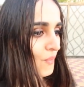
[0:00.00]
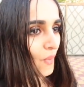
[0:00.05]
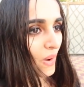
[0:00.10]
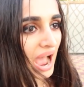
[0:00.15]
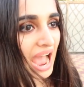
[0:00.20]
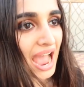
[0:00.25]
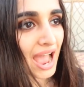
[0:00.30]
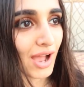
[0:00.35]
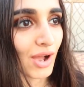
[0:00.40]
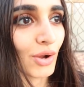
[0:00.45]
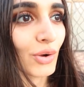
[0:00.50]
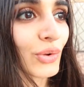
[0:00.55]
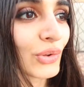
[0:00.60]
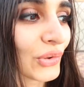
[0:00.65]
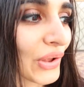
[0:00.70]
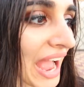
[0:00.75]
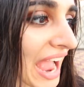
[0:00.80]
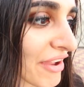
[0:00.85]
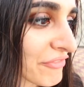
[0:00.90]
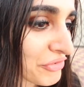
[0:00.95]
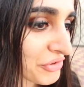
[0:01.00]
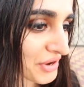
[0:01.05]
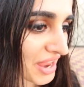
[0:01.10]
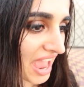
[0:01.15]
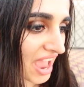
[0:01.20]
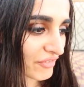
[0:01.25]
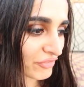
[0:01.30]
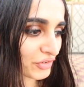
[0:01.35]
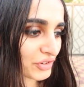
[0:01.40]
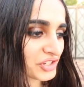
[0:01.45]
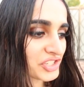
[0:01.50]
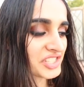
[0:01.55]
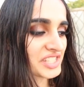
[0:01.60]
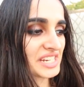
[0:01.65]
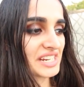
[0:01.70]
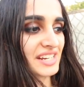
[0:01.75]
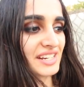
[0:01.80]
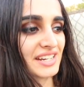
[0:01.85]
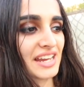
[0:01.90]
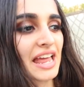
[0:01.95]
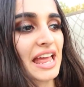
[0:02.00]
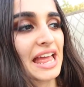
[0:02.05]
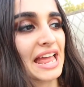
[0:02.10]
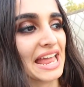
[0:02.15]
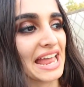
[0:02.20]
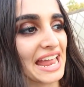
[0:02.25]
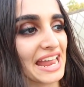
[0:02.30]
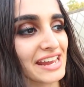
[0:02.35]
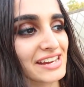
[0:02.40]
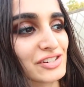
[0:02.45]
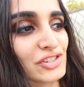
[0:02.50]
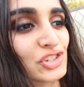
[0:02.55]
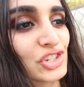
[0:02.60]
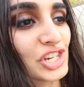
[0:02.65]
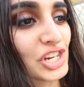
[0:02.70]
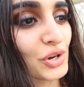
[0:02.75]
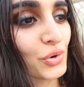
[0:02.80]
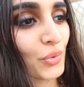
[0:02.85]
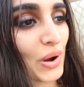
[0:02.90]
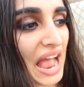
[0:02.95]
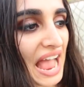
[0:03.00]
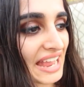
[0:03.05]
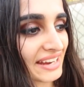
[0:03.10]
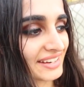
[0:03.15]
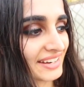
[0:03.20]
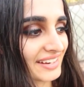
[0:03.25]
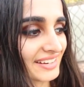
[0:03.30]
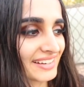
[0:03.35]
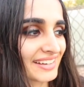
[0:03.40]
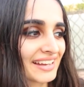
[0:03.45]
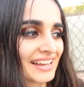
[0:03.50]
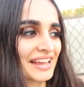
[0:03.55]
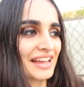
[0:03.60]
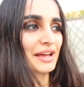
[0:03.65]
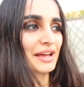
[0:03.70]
Wow, have you ever seen a G-Wagon?